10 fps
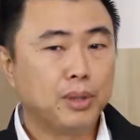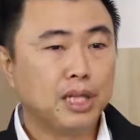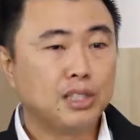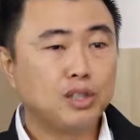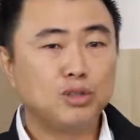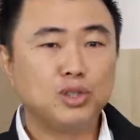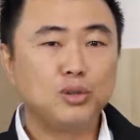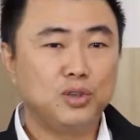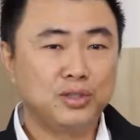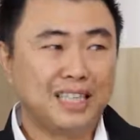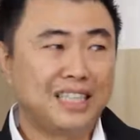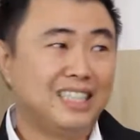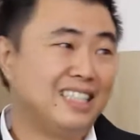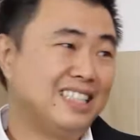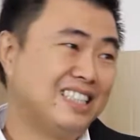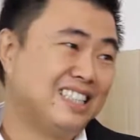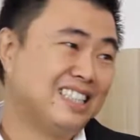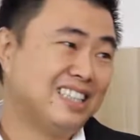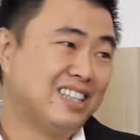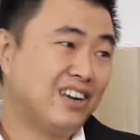Potential you still need to study,
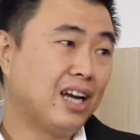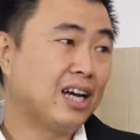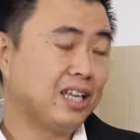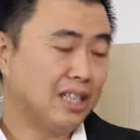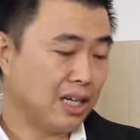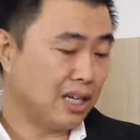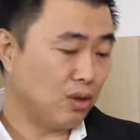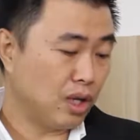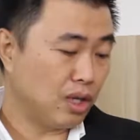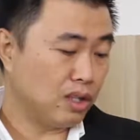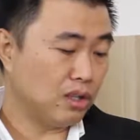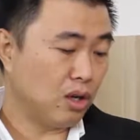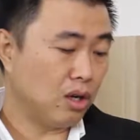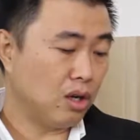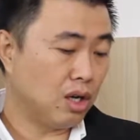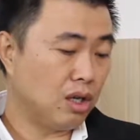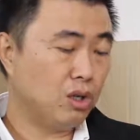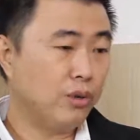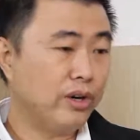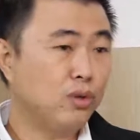right? I can look at this,
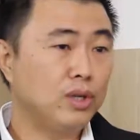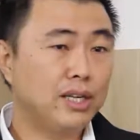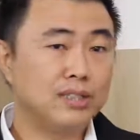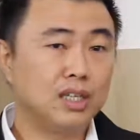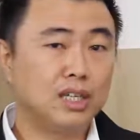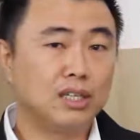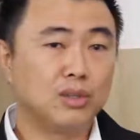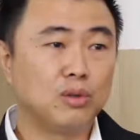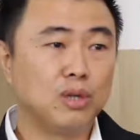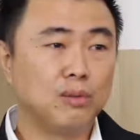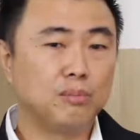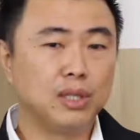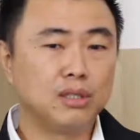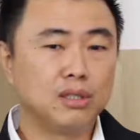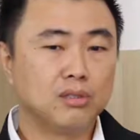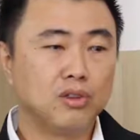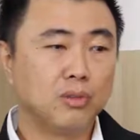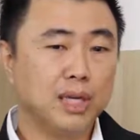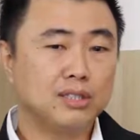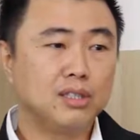you're very good at singing, but
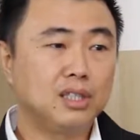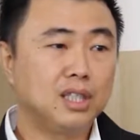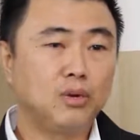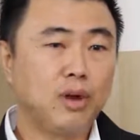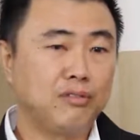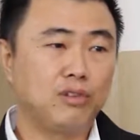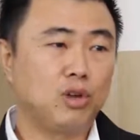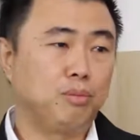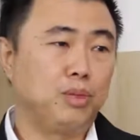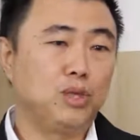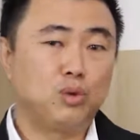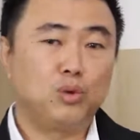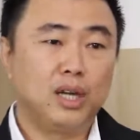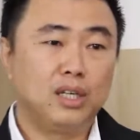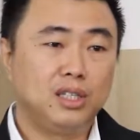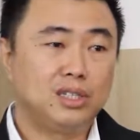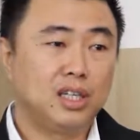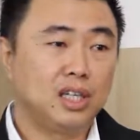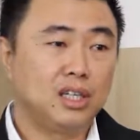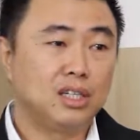for the past 30 years you have not been through any
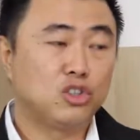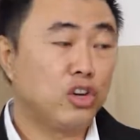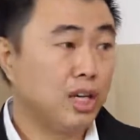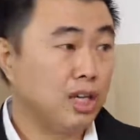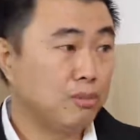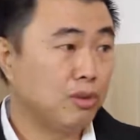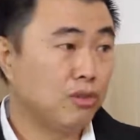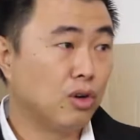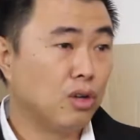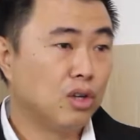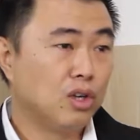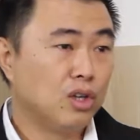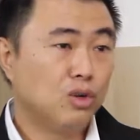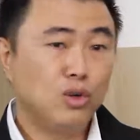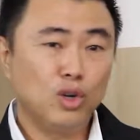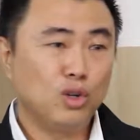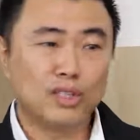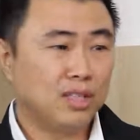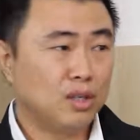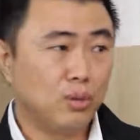singing training before. You're not
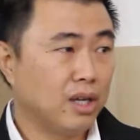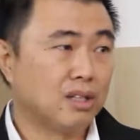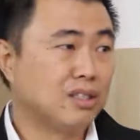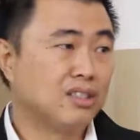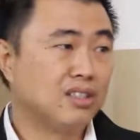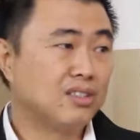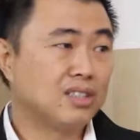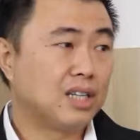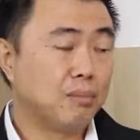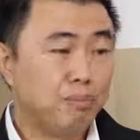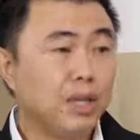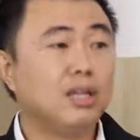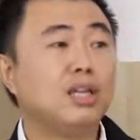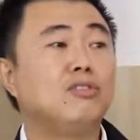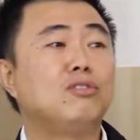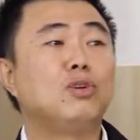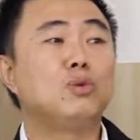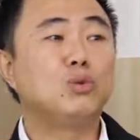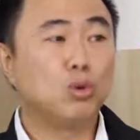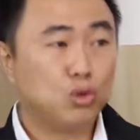gonna sing well, it's like. But if
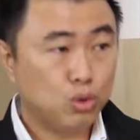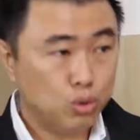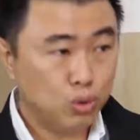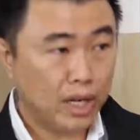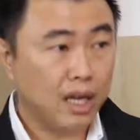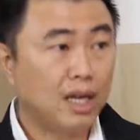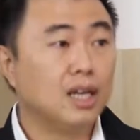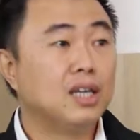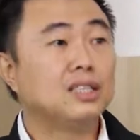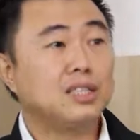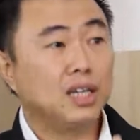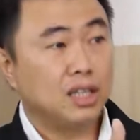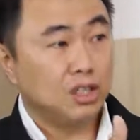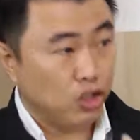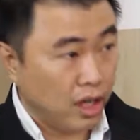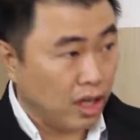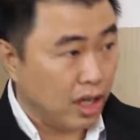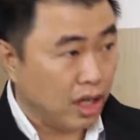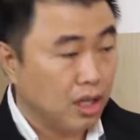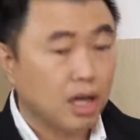you go through a singing
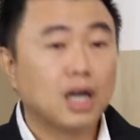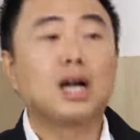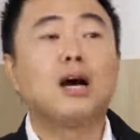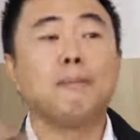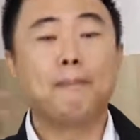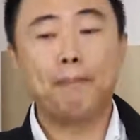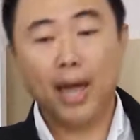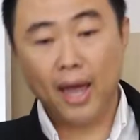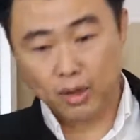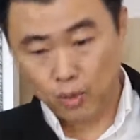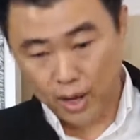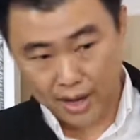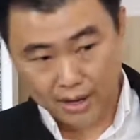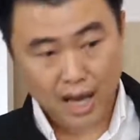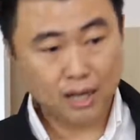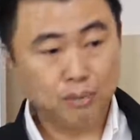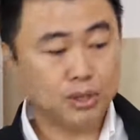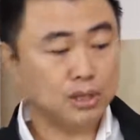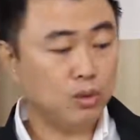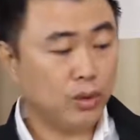training compared to another
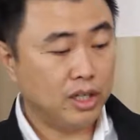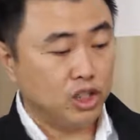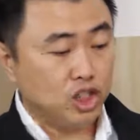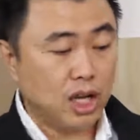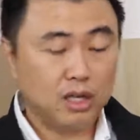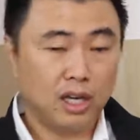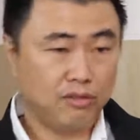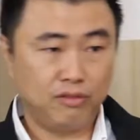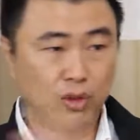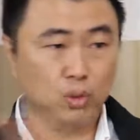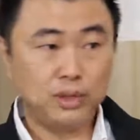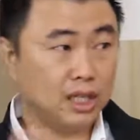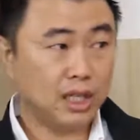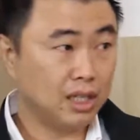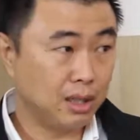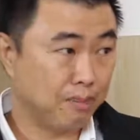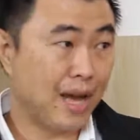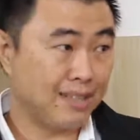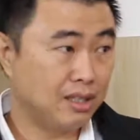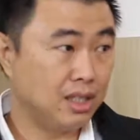person where the chart have no singing
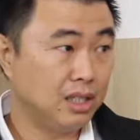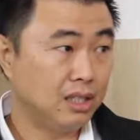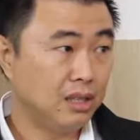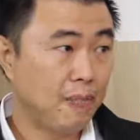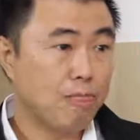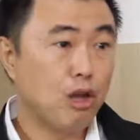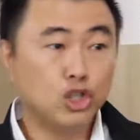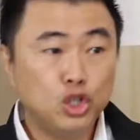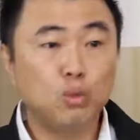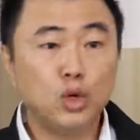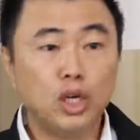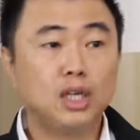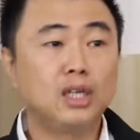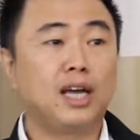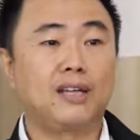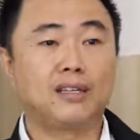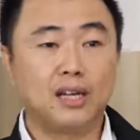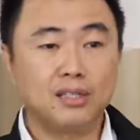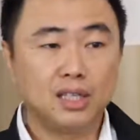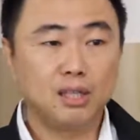capacity, you would learn the
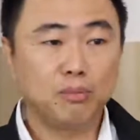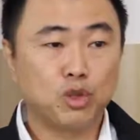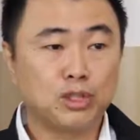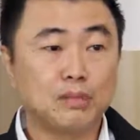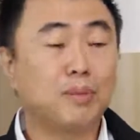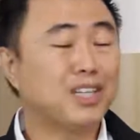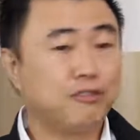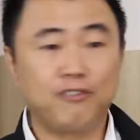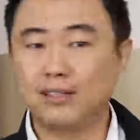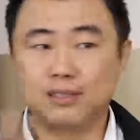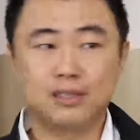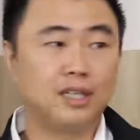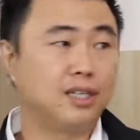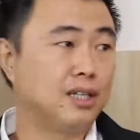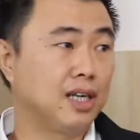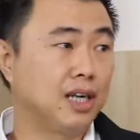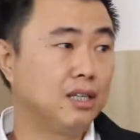entire singing process much faster than the other